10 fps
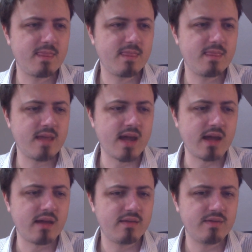
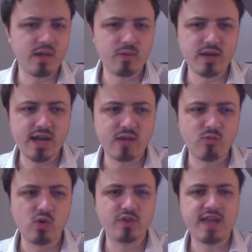they were getting
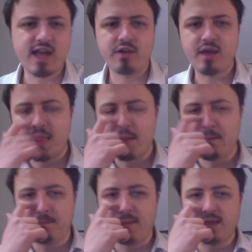worn down. And then
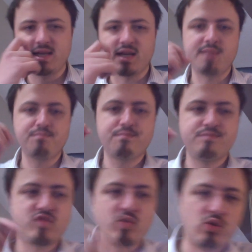basically,
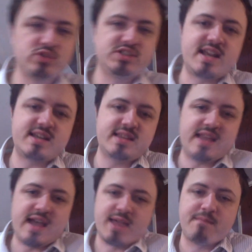towards the end of the
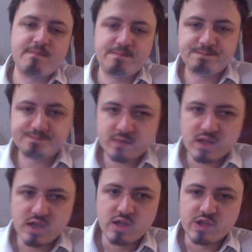game,
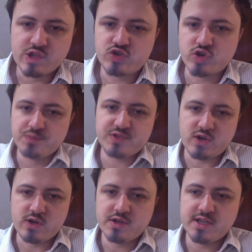the troops
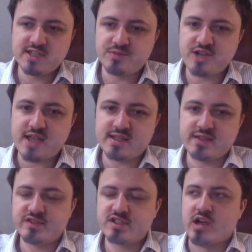on his
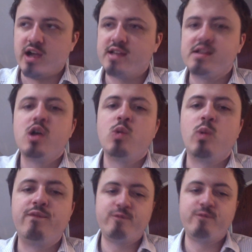objective side were,
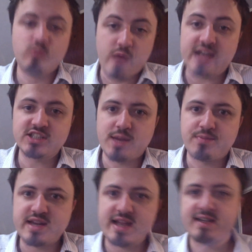as I
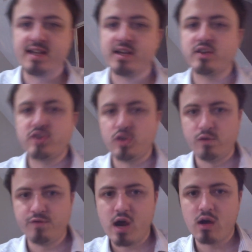predicted, too
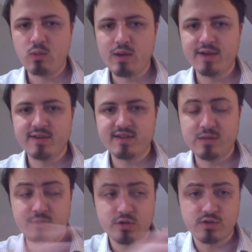far away to
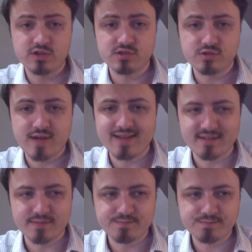come across and
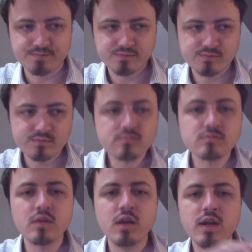threaten.
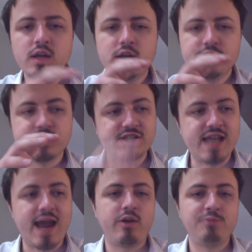The
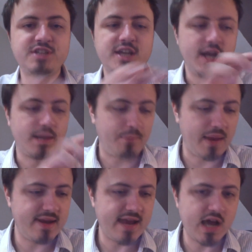Scarabs had
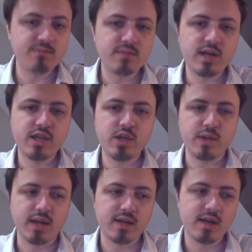pinned down my
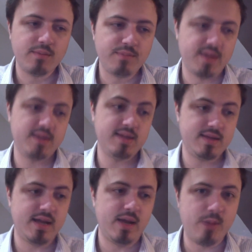unit, but
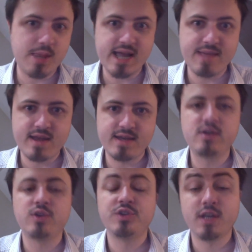when the game ended
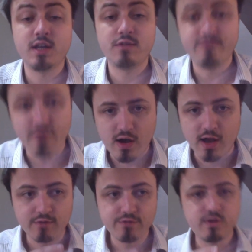on turn
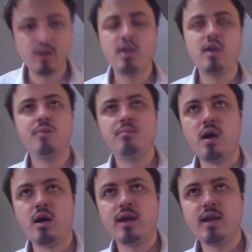5,
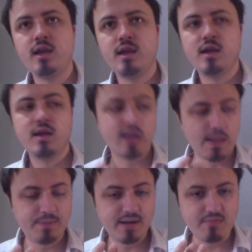my
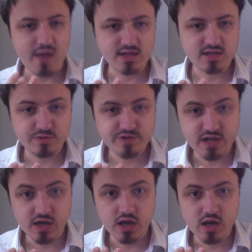company master was
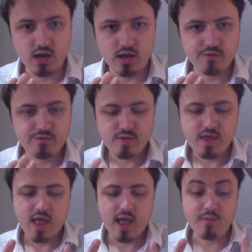still alive,
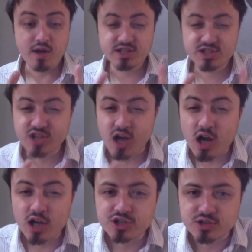and my
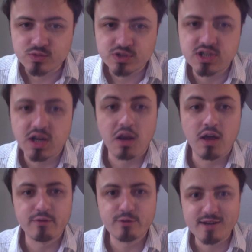sergeant was still
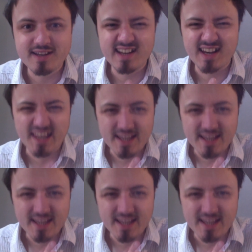alive critically.